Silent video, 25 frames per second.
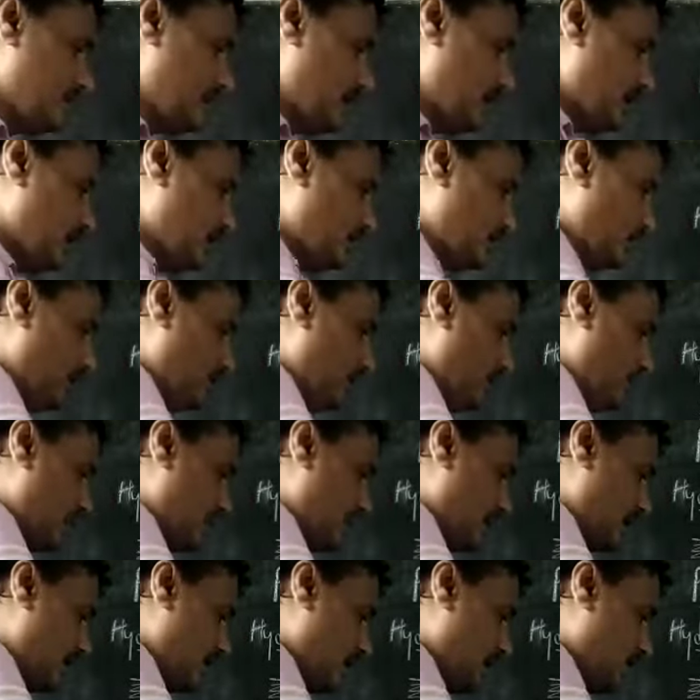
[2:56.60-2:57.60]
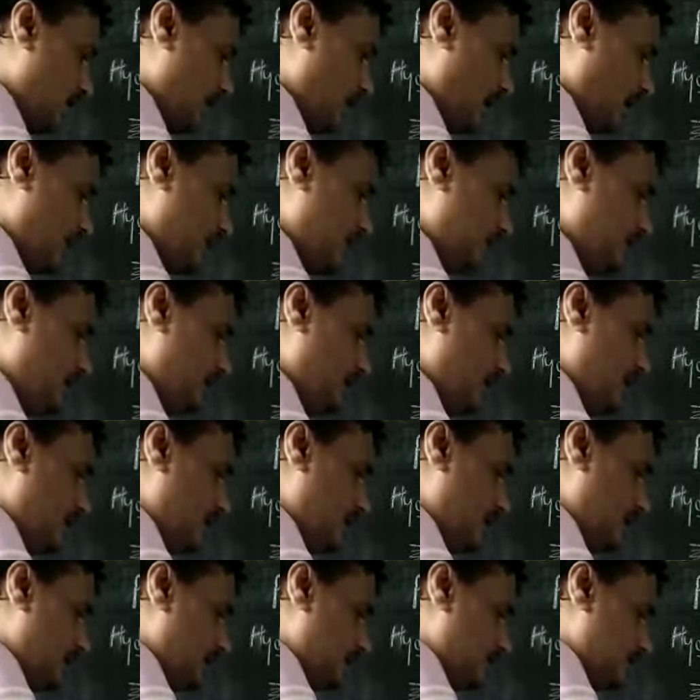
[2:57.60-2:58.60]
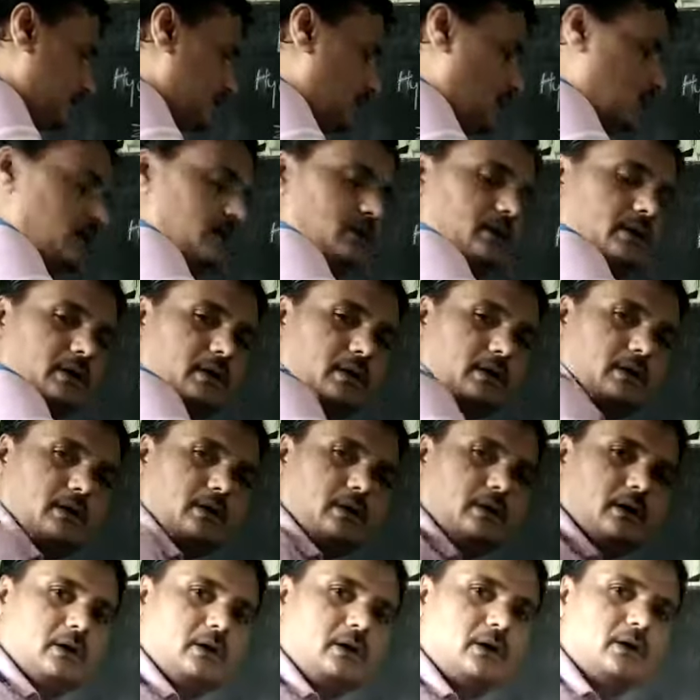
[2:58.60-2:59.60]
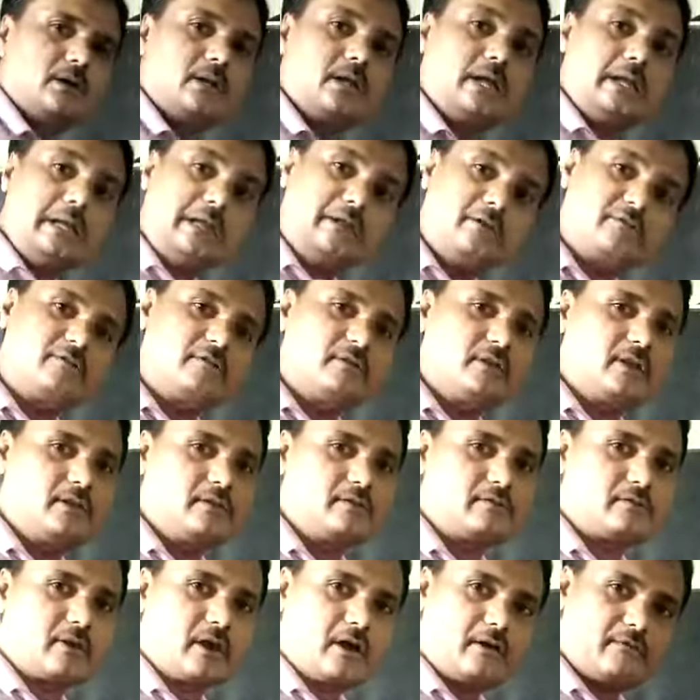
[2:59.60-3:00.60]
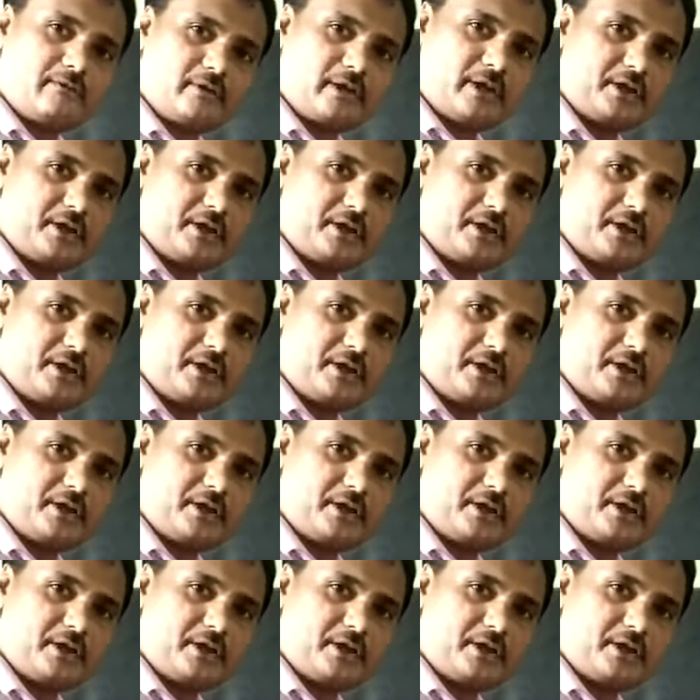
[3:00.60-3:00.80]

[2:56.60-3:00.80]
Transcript: it will be taken by the Taylor series of